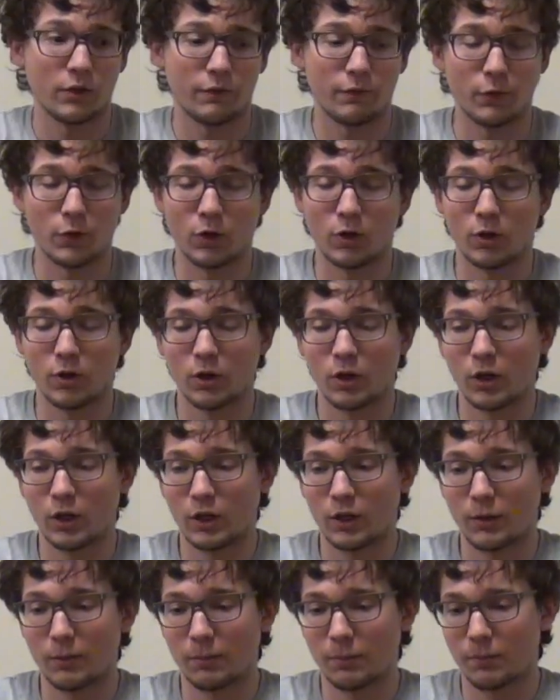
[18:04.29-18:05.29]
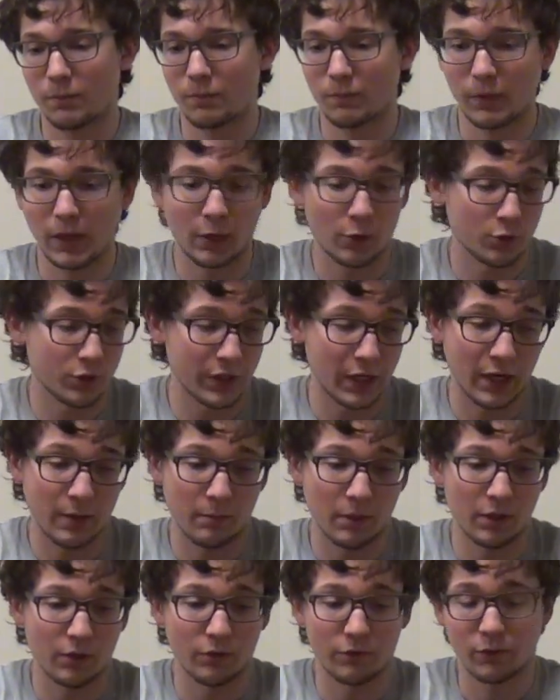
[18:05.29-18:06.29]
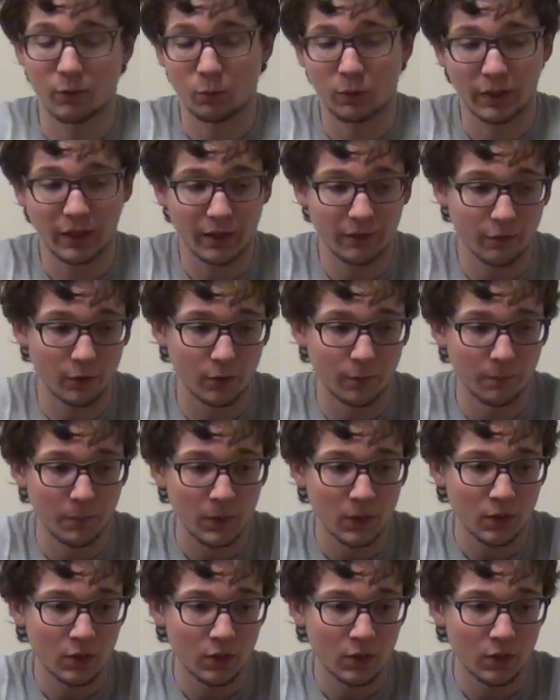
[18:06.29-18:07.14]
for entertainment, for whatever.